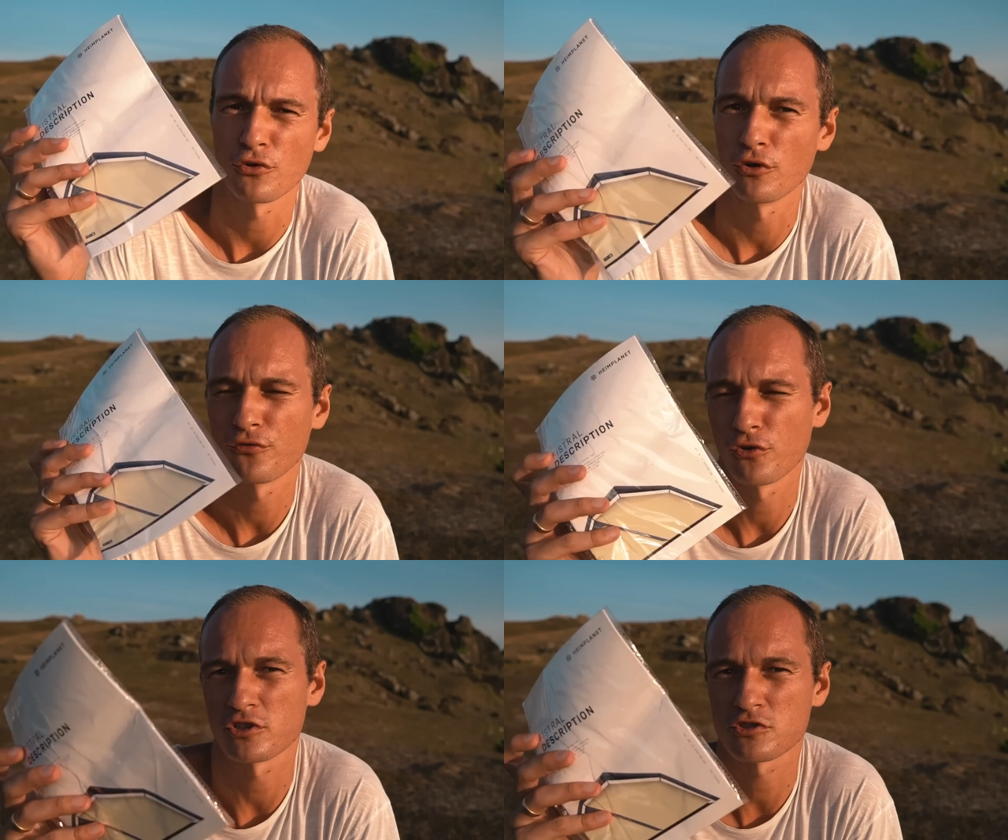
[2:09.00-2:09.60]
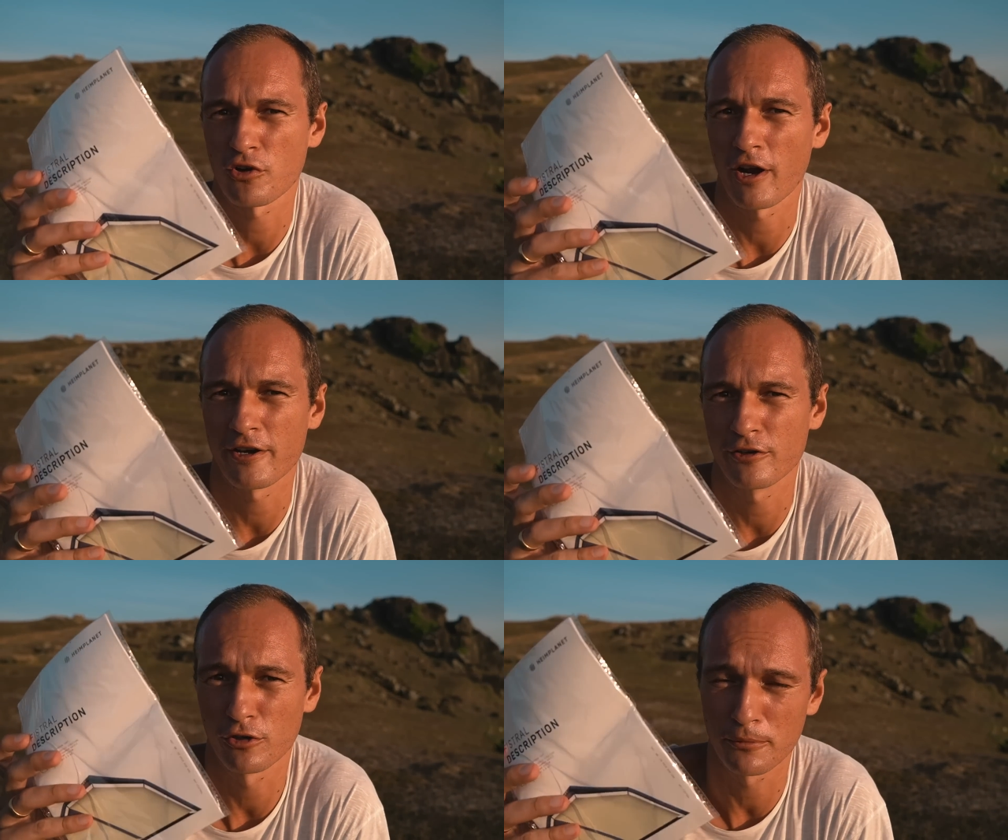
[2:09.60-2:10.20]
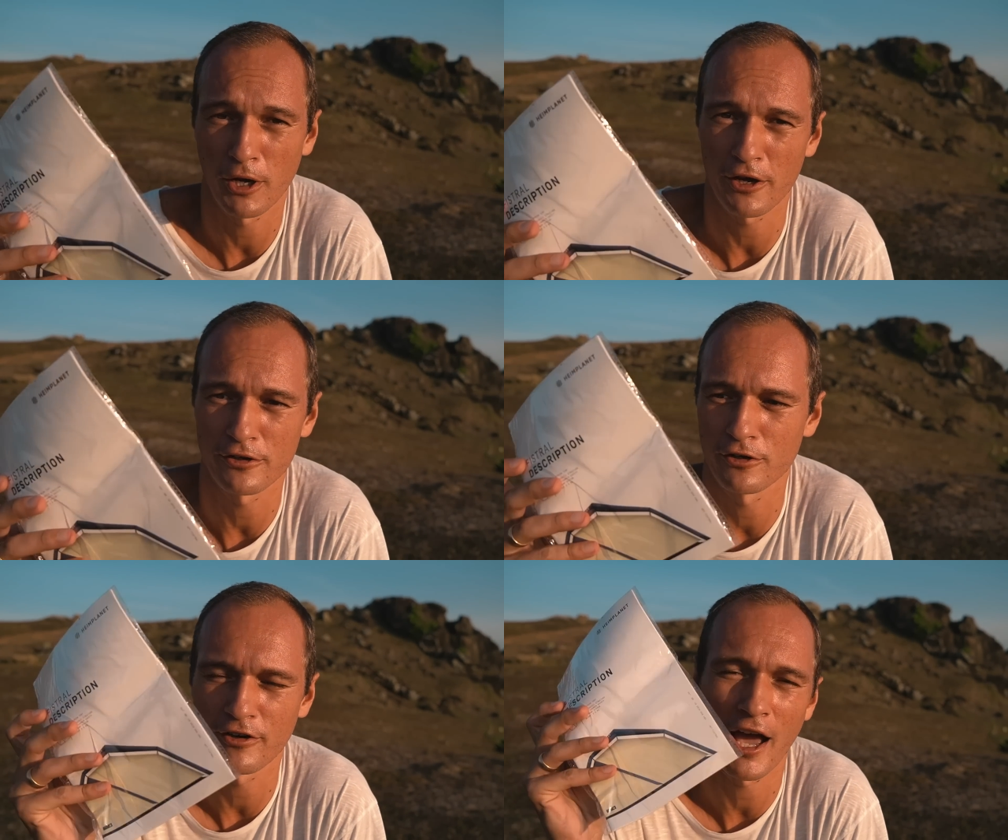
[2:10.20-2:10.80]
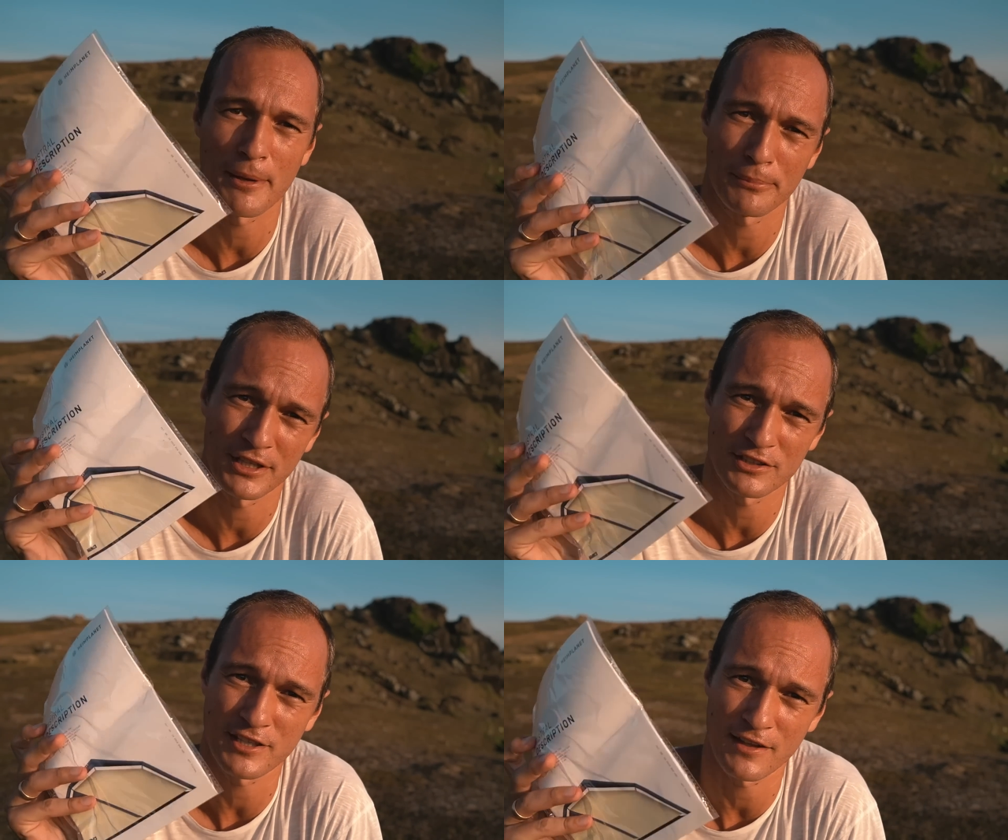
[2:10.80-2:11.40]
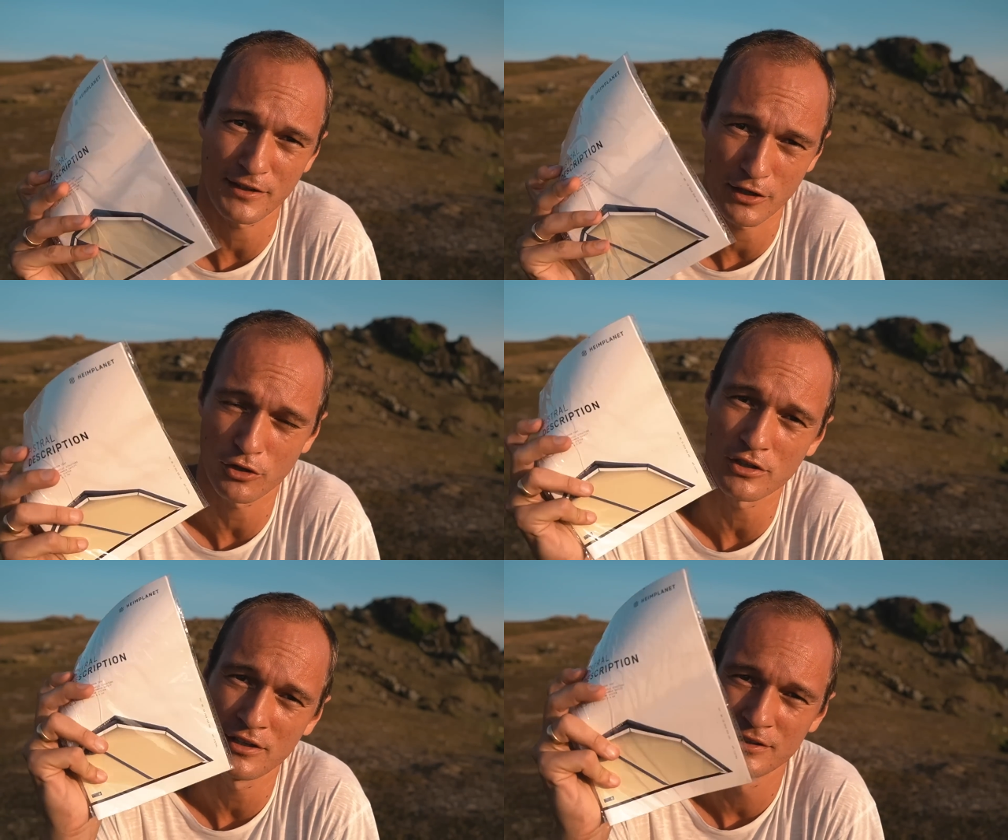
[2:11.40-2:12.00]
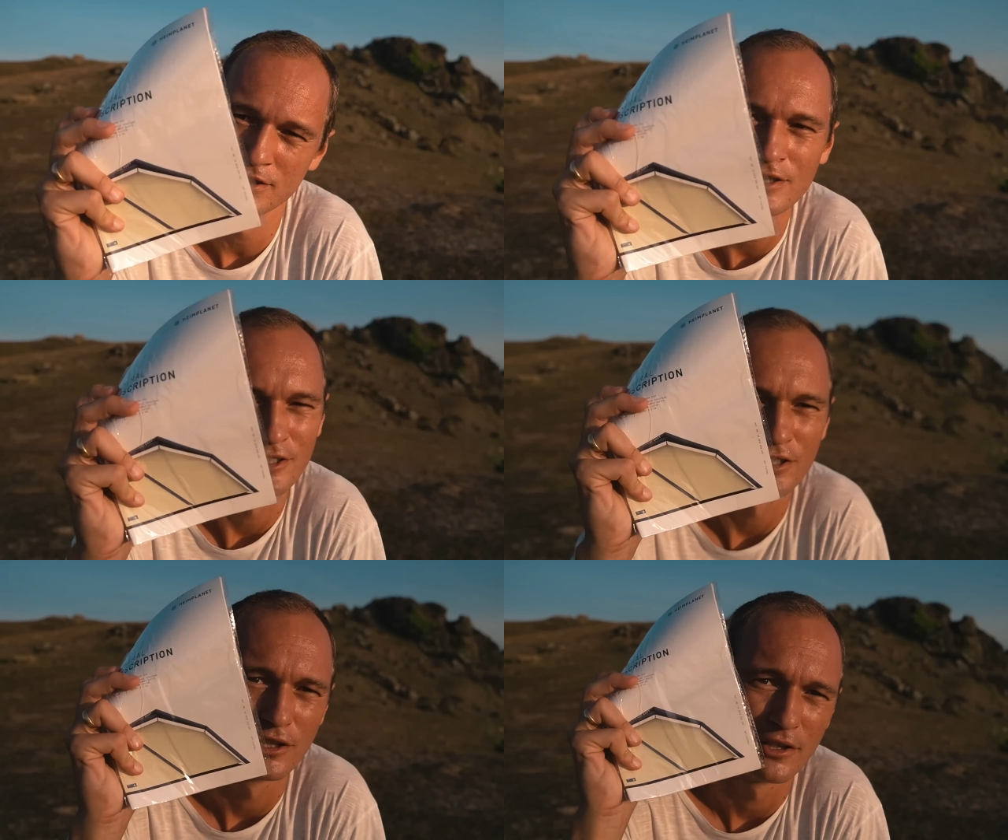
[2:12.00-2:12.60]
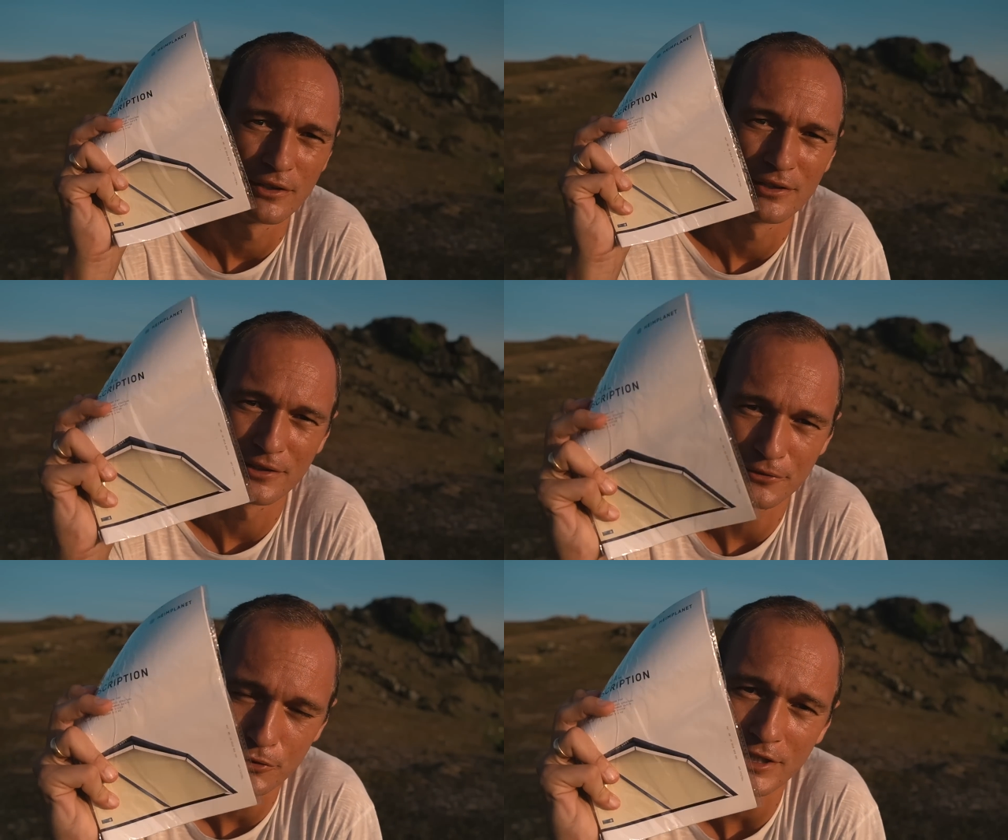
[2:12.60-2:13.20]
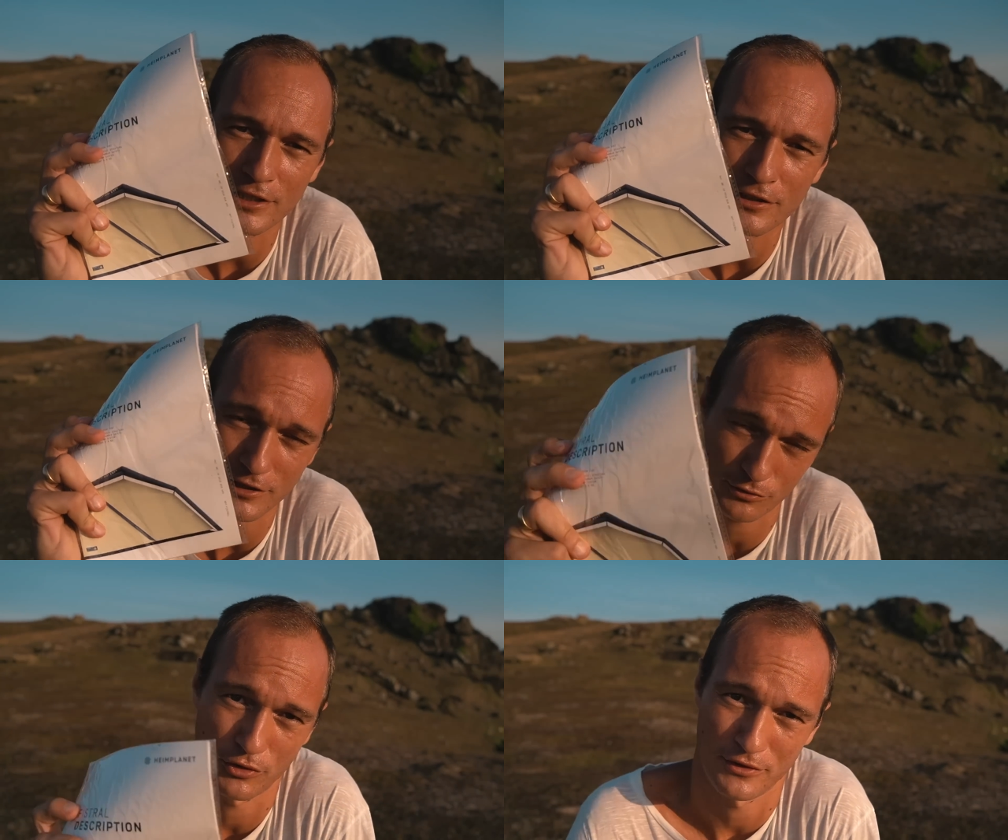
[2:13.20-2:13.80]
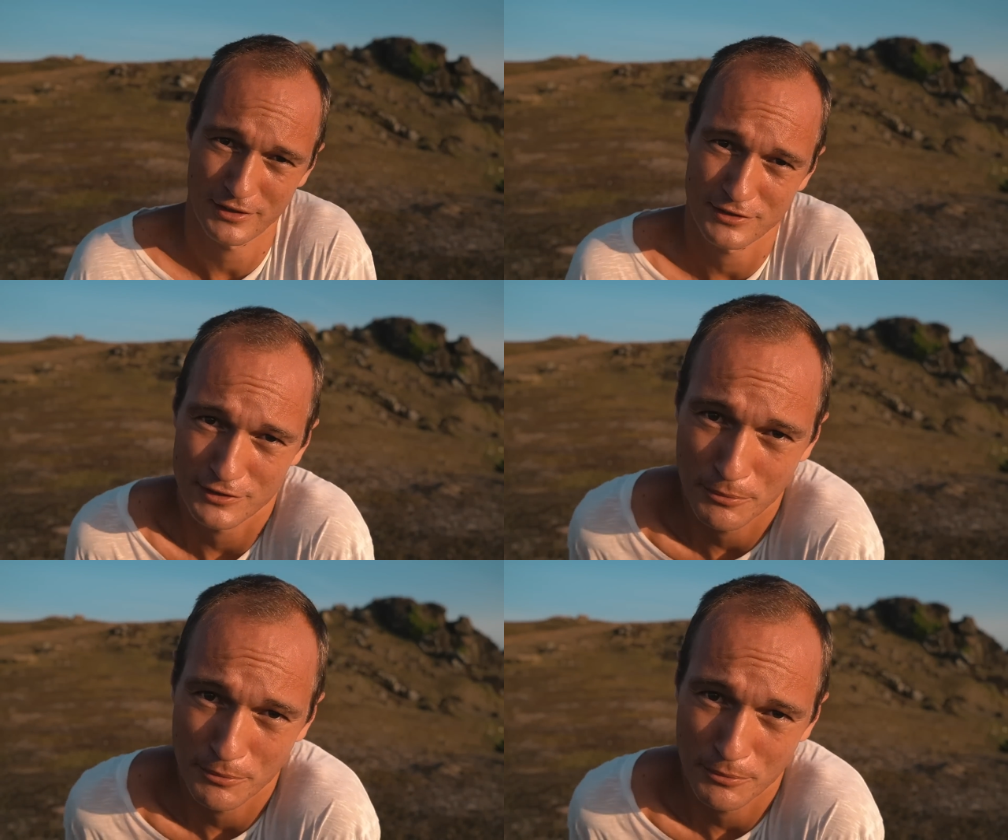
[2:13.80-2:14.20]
you're a first trier or buyer of a Heimplanet tent at all, read in this one. This is